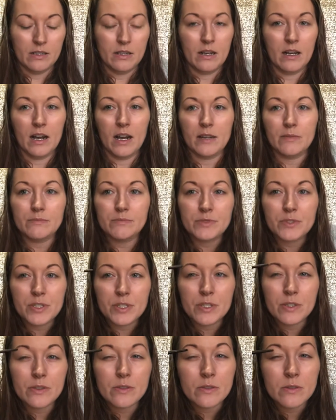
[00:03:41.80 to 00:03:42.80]
up
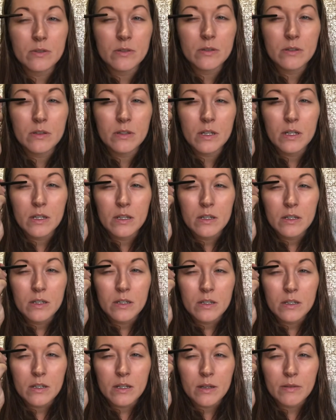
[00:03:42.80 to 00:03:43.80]
to,
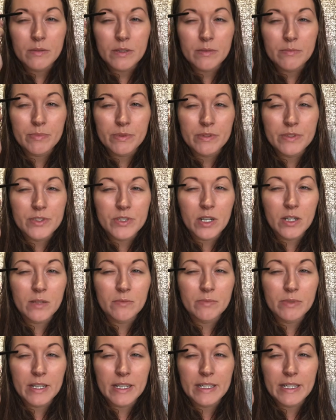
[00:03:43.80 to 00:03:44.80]
I'm going to start
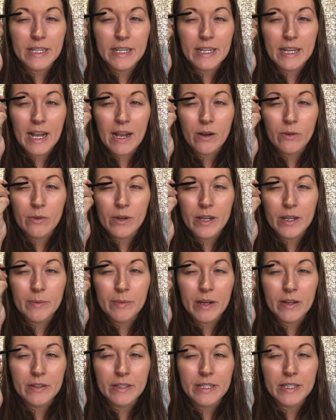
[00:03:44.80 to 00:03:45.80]
blending it out right
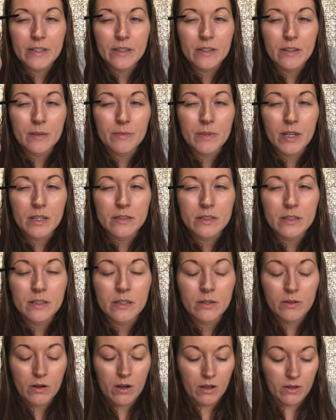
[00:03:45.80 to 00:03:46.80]
about here. I'm not going to
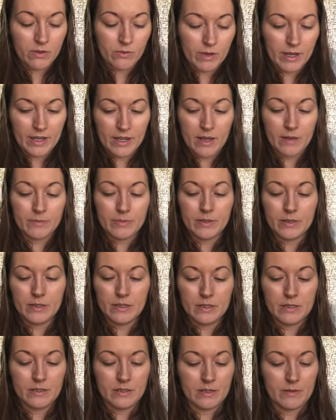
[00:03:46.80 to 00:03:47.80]
go all the way up
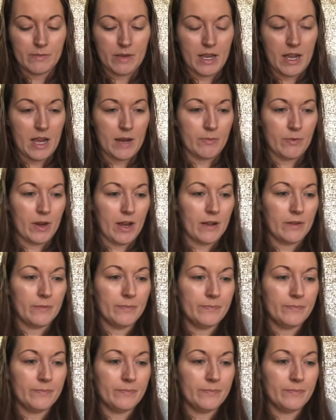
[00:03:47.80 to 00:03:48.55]
to my eyebrow.